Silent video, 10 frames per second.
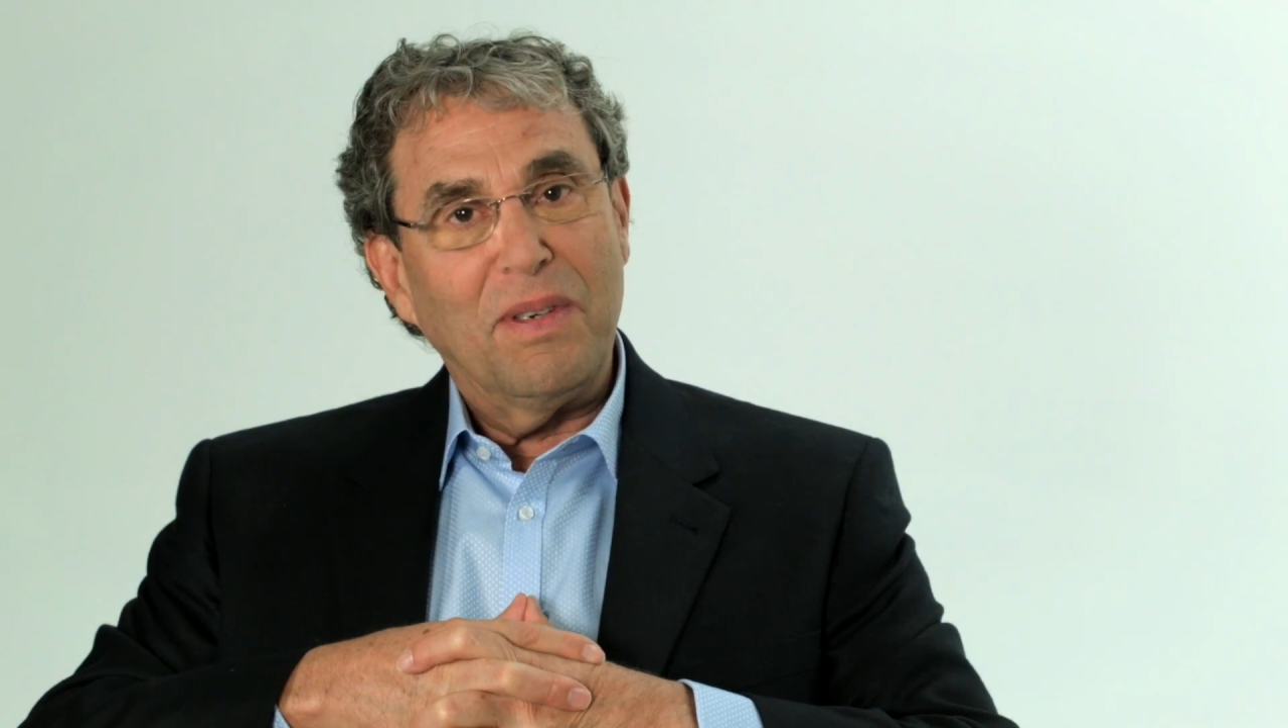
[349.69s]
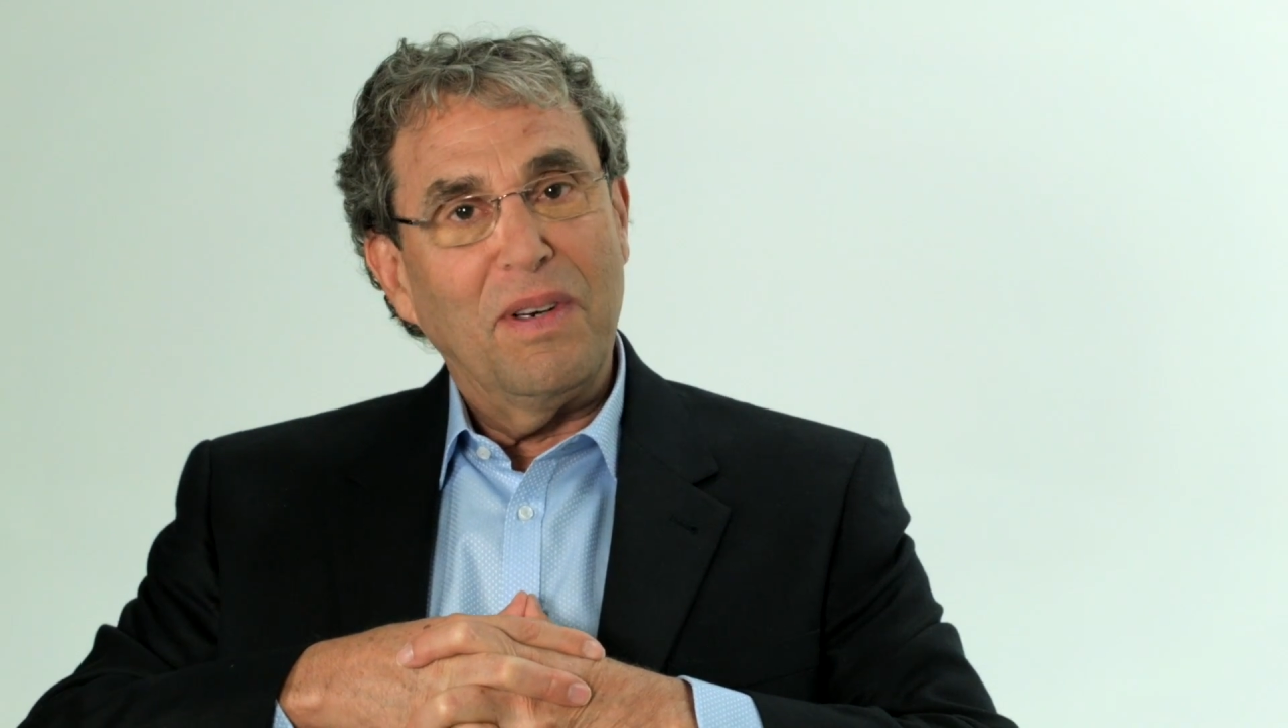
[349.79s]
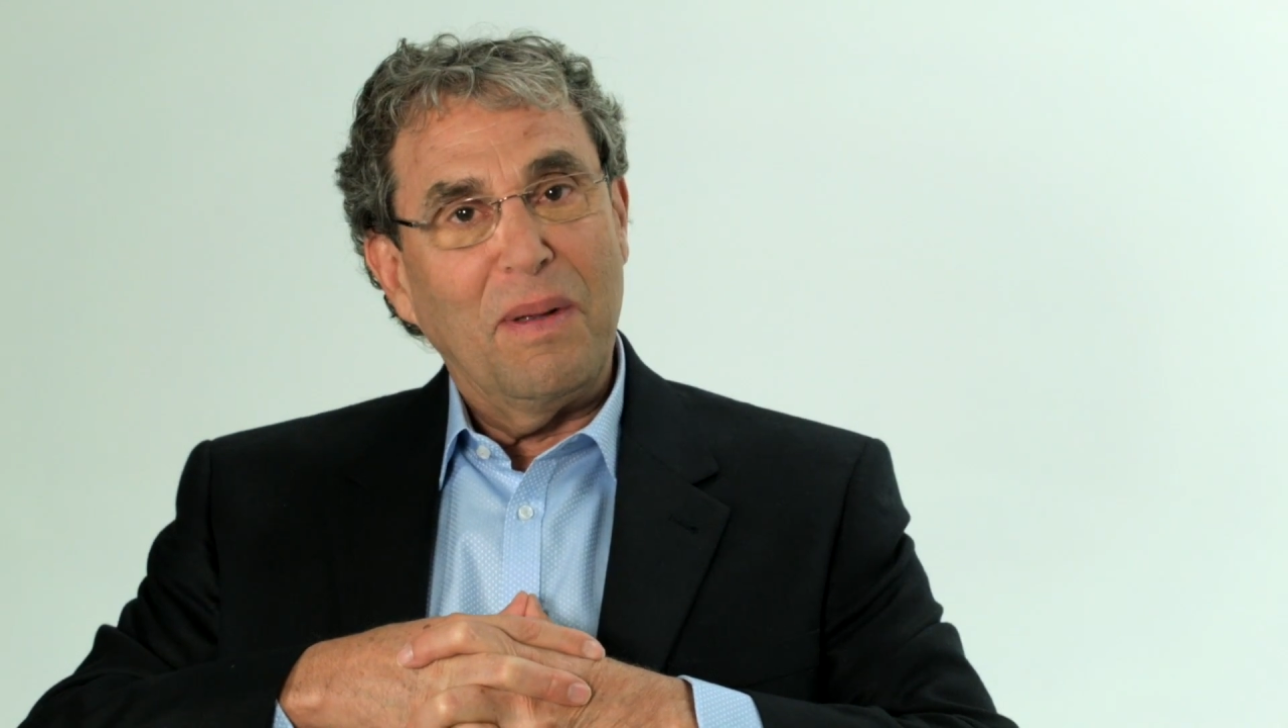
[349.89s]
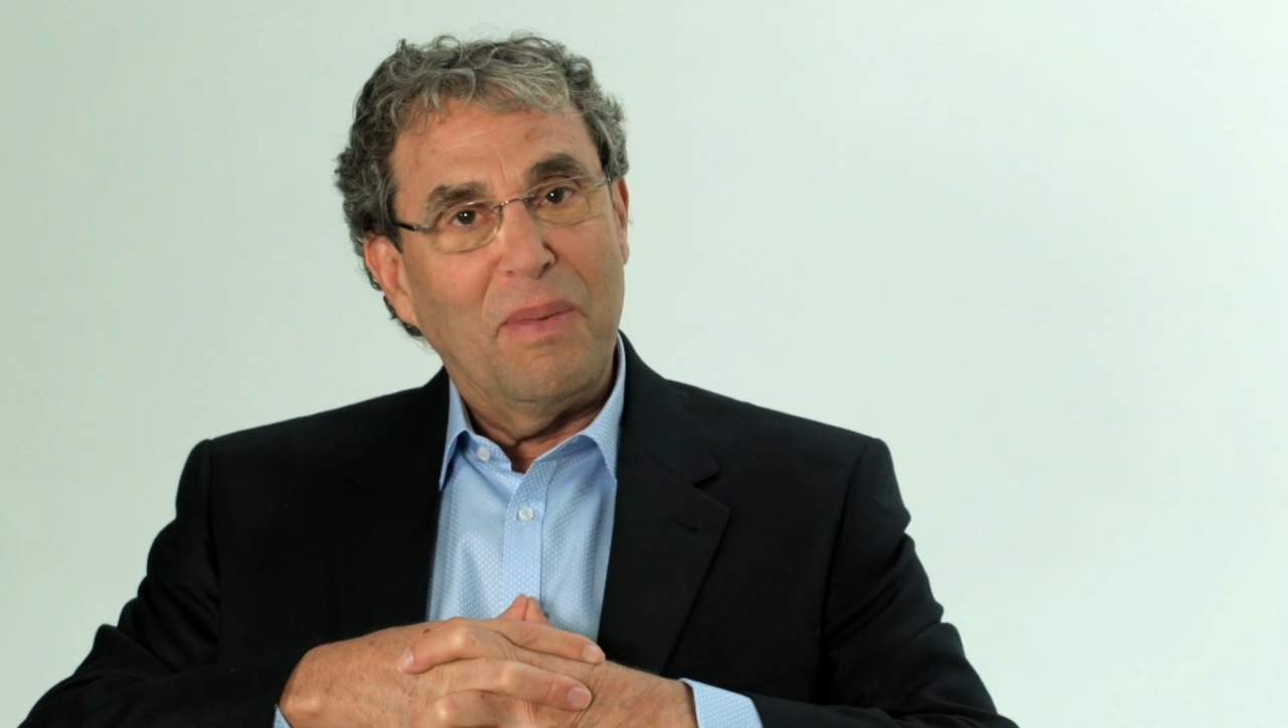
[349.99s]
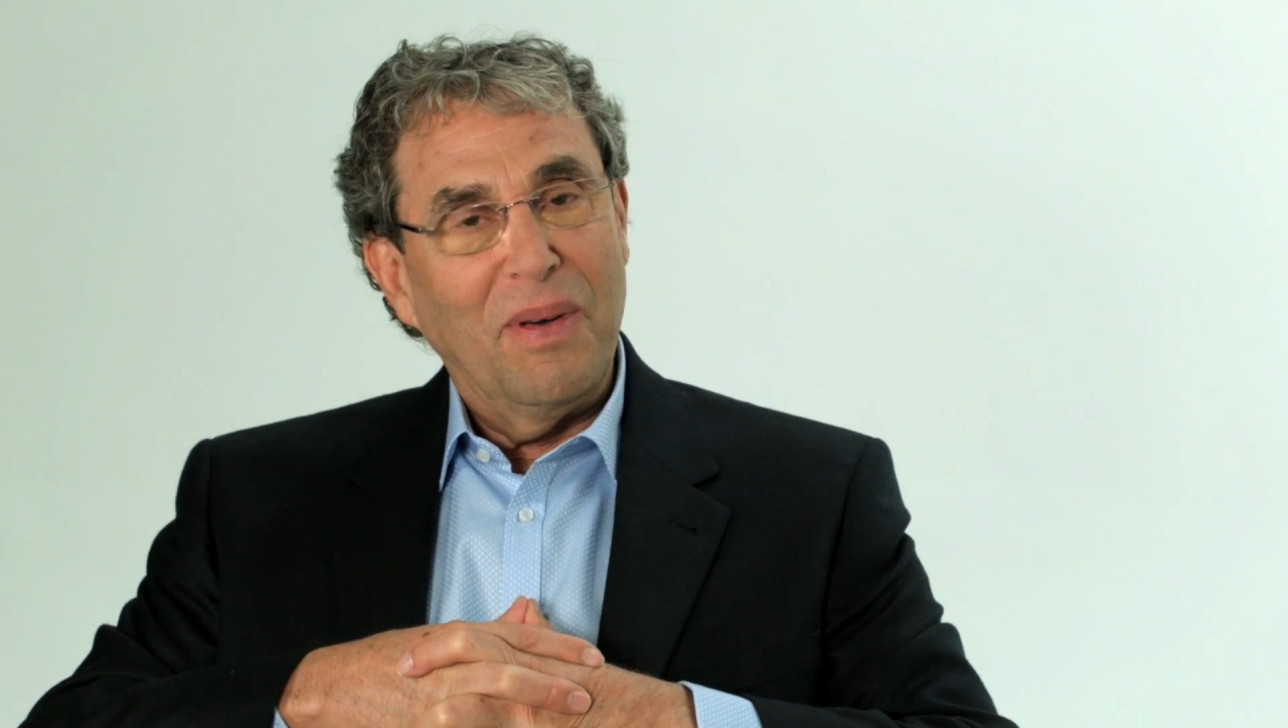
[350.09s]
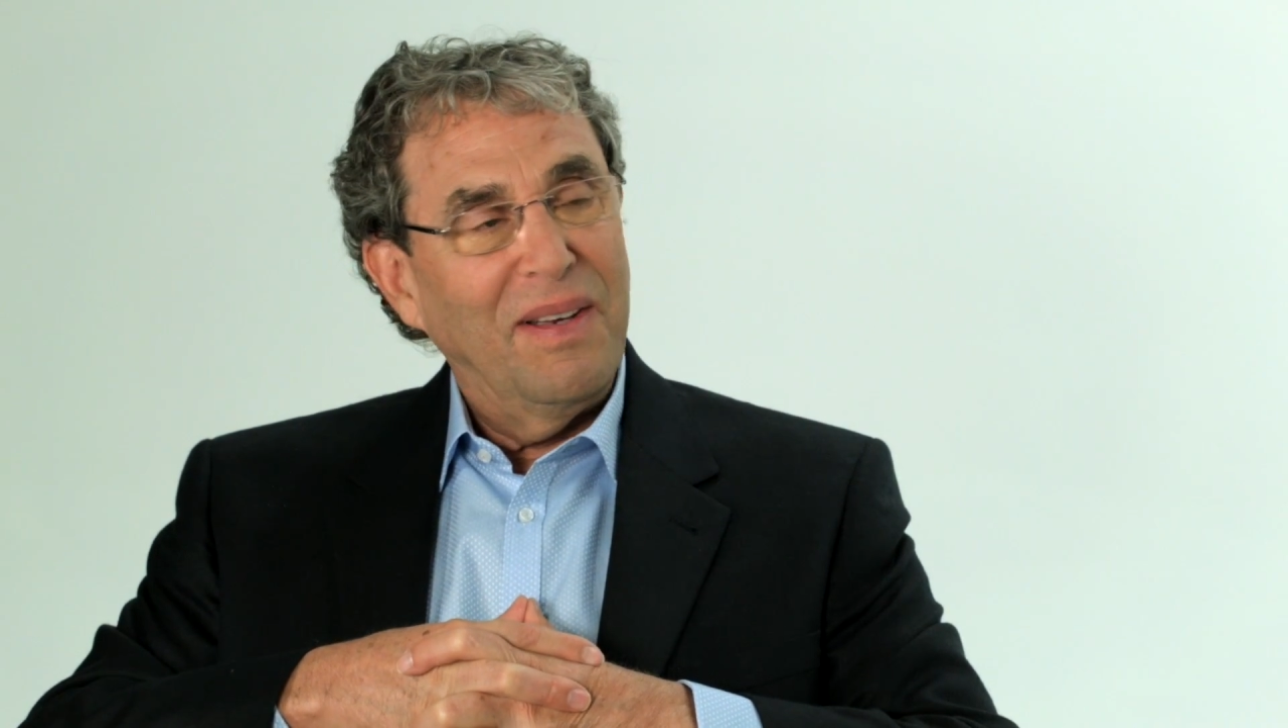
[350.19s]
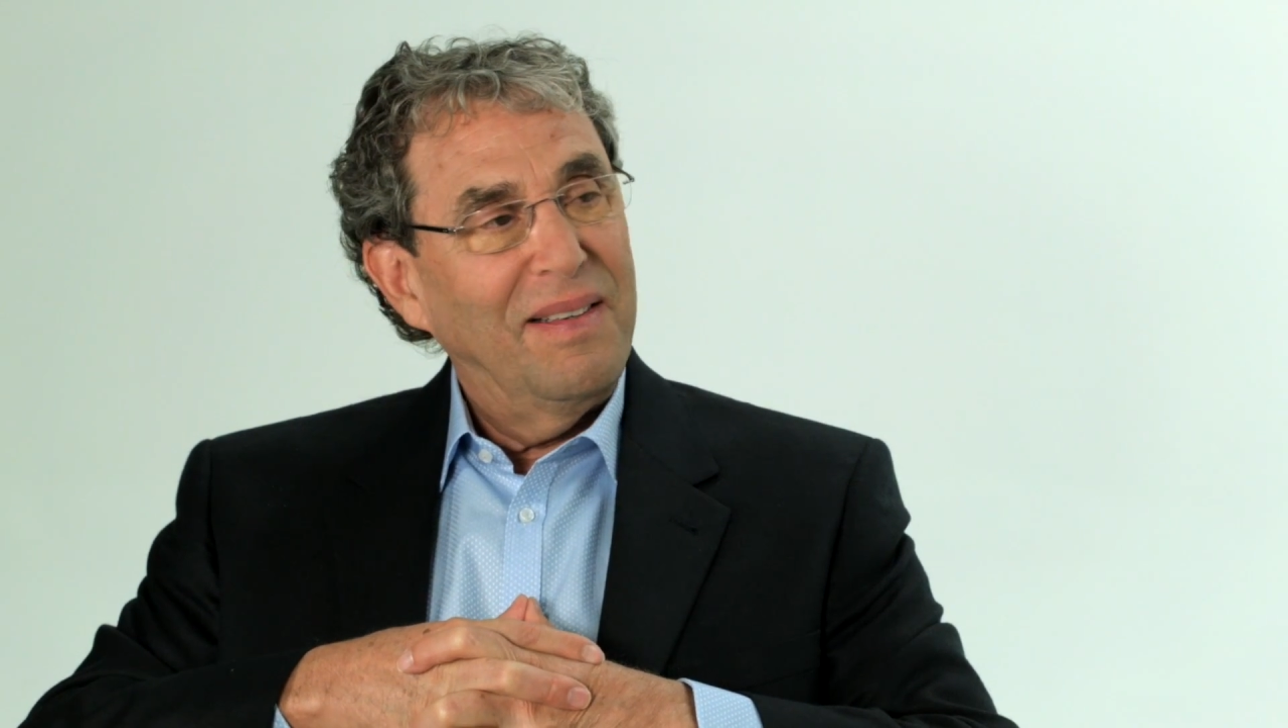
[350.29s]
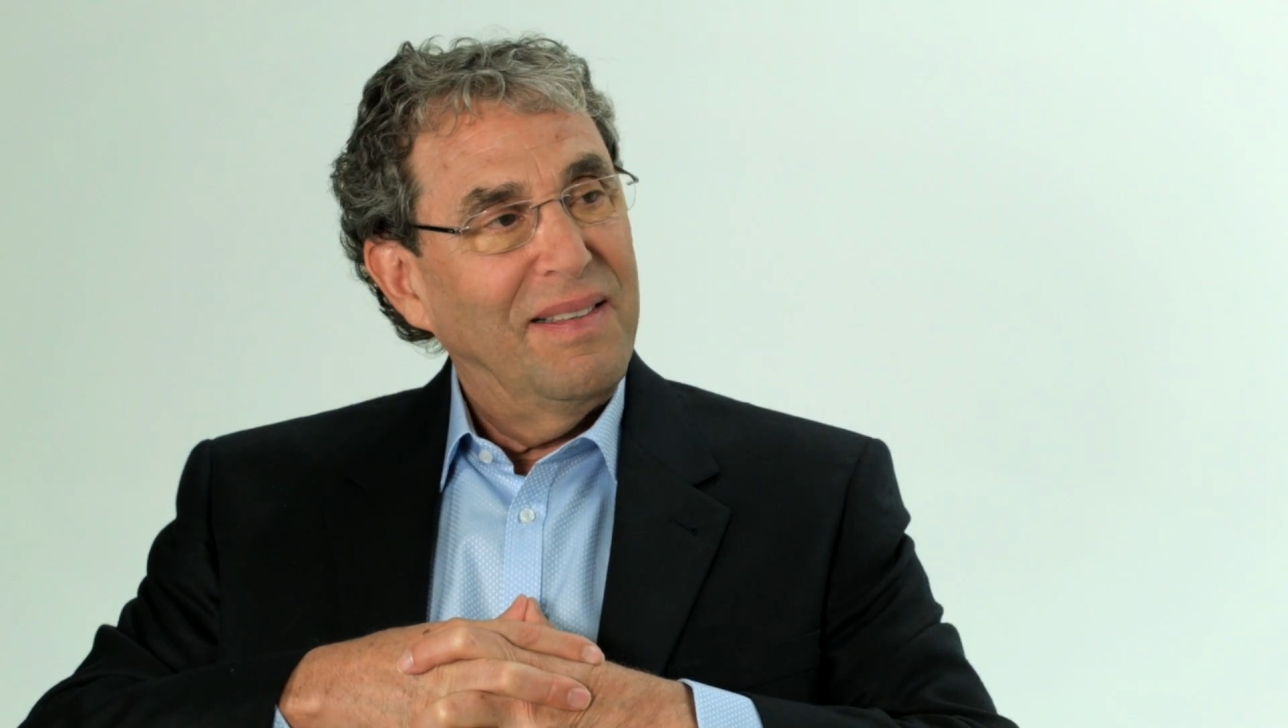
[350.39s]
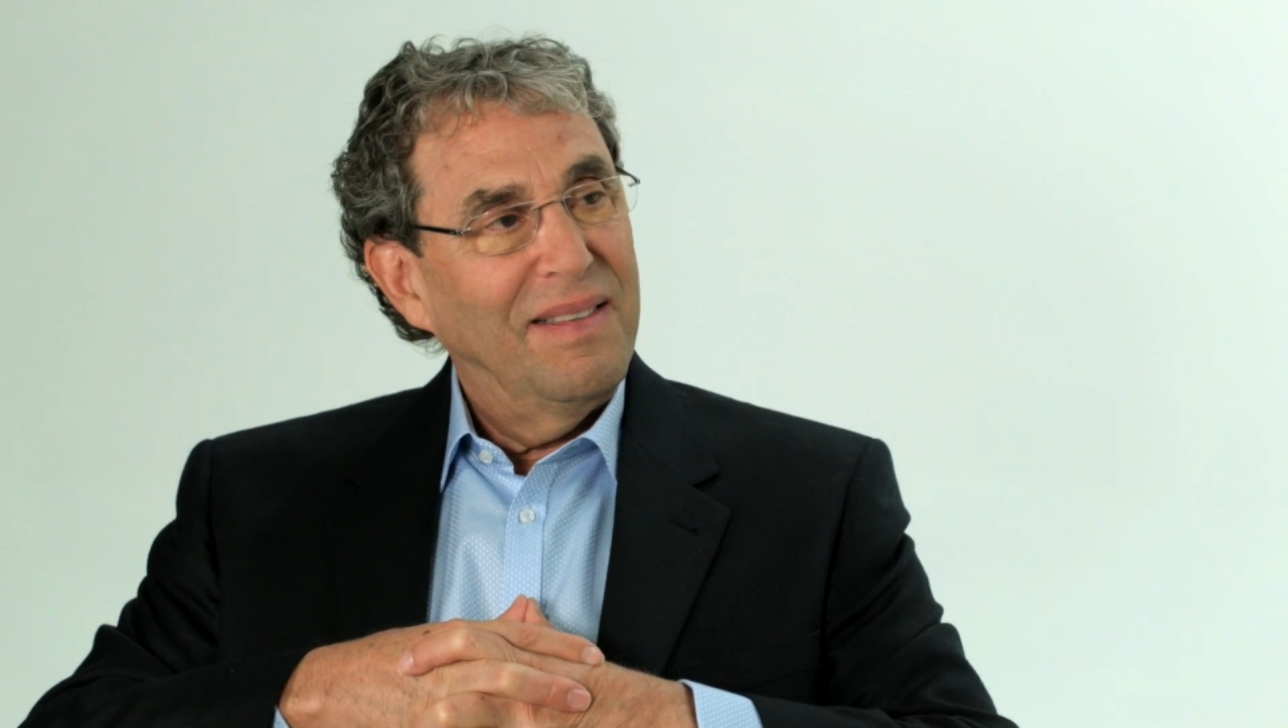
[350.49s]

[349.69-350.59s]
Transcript: turning point